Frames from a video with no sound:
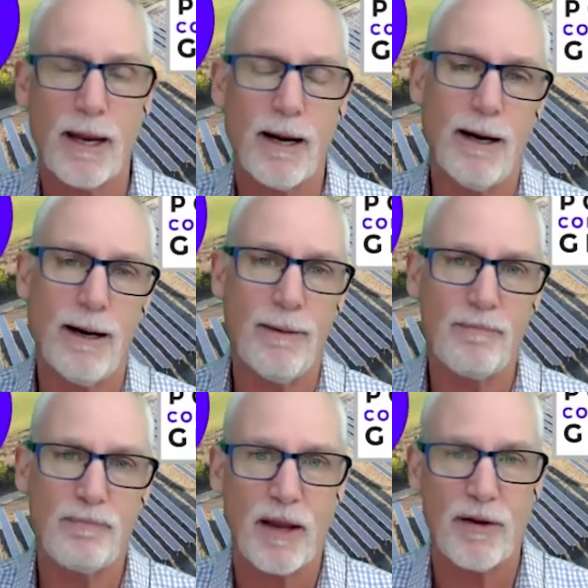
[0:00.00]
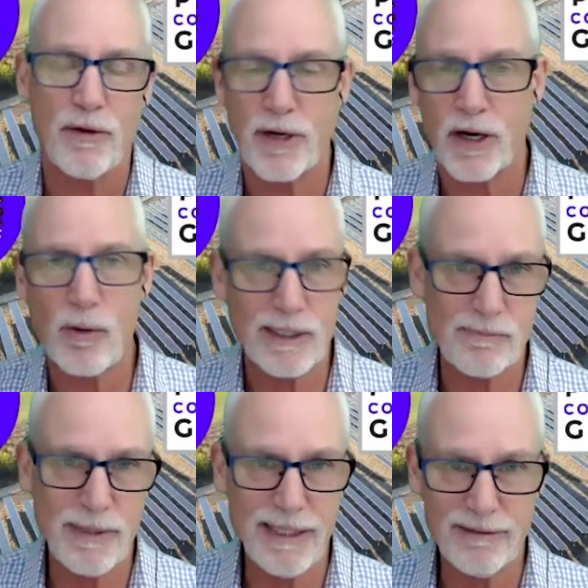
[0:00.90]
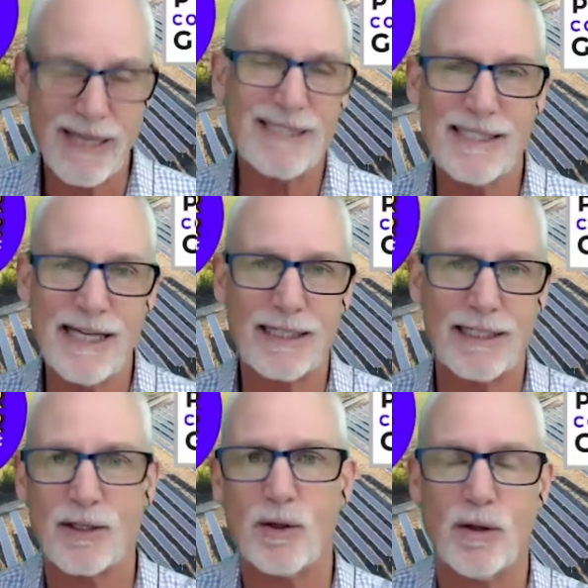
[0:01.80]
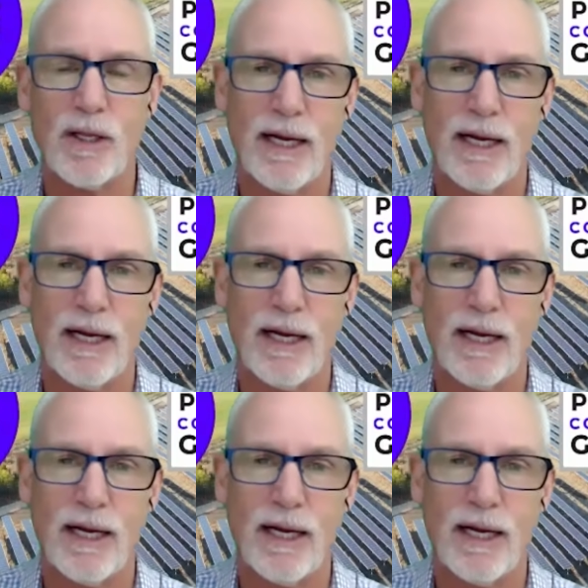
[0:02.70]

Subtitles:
You can always be less technical.